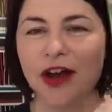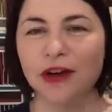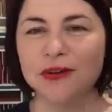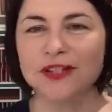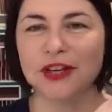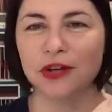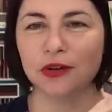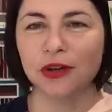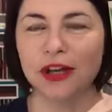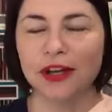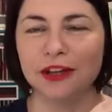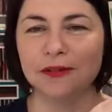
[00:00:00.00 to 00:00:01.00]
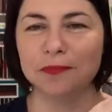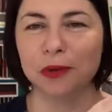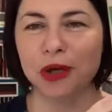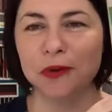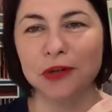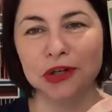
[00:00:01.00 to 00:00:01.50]
I always said
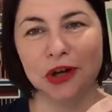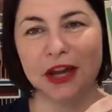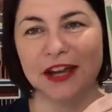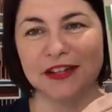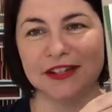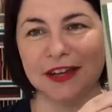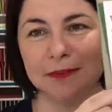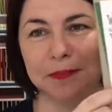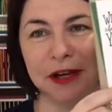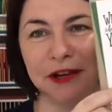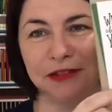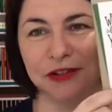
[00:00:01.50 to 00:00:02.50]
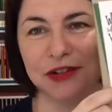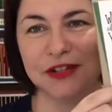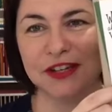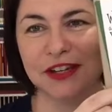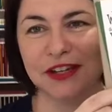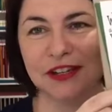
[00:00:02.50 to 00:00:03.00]
Bruno would know how to say it better
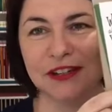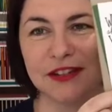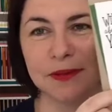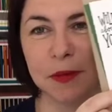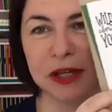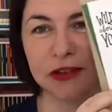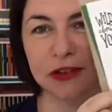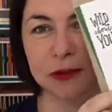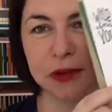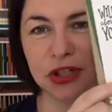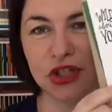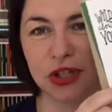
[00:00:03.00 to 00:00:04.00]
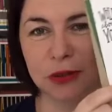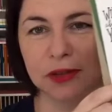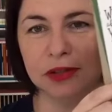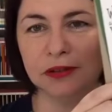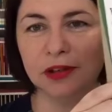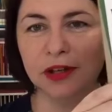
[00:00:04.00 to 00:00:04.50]
because he can speak a little bit of
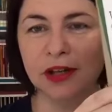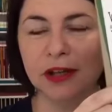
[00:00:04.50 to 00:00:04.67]
German.